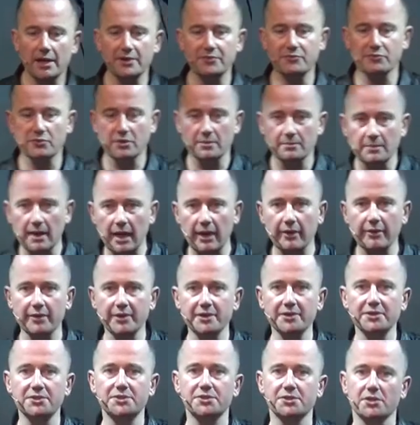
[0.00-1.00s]
either in
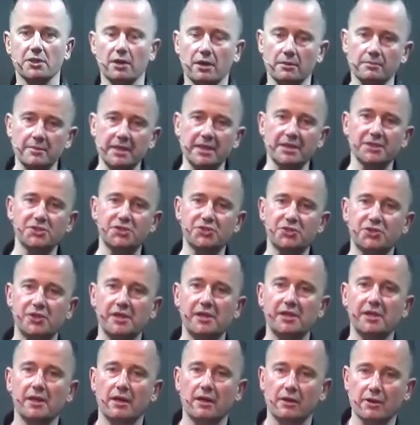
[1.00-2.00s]
marriage or
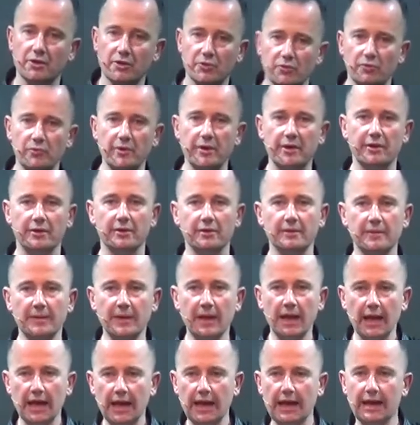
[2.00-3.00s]
ministry or career,
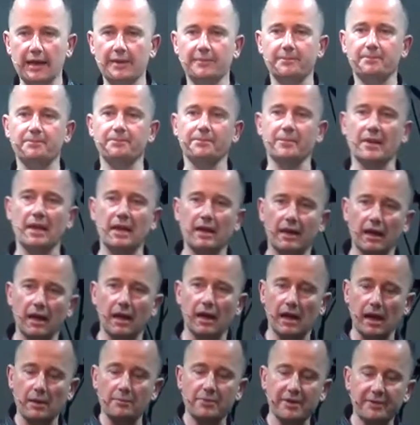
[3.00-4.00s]
um,
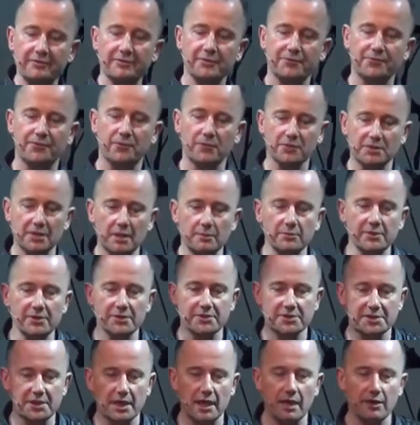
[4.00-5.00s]
I believe the four
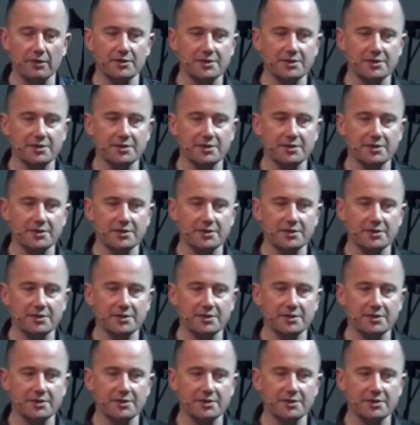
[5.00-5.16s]
W's are